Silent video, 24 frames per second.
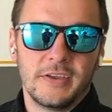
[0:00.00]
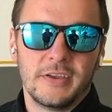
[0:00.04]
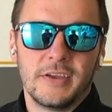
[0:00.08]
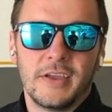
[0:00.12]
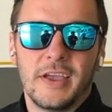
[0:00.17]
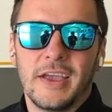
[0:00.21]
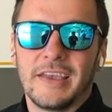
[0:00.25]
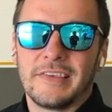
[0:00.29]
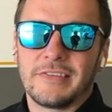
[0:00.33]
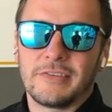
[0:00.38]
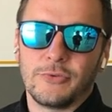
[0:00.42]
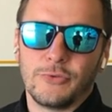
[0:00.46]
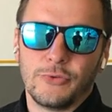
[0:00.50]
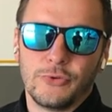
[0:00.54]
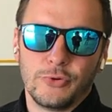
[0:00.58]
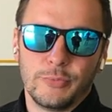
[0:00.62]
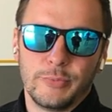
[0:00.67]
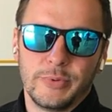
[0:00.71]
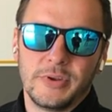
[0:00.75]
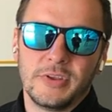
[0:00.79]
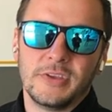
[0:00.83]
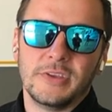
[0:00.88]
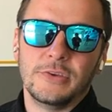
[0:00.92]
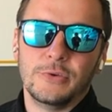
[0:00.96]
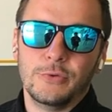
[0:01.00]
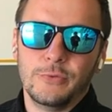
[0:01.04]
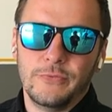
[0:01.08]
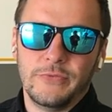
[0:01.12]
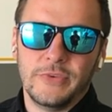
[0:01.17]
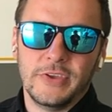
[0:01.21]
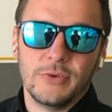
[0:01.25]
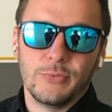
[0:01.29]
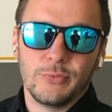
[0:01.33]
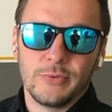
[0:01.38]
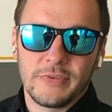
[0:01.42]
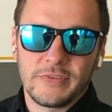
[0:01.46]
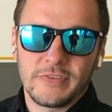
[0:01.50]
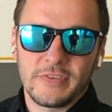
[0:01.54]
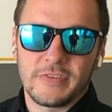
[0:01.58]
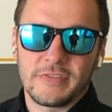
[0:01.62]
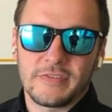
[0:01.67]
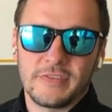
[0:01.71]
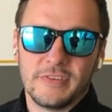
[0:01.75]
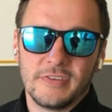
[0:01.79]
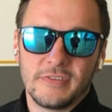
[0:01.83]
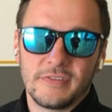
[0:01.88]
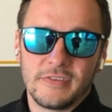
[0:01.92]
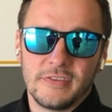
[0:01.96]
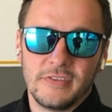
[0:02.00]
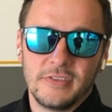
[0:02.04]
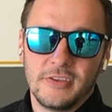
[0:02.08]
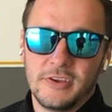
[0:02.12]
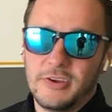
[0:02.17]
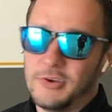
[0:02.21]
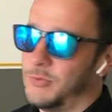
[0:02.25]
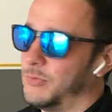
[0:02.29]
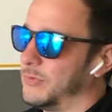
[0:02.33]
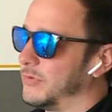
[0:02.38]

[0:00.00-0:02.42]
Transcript: It has a little bit of UV resistance in there,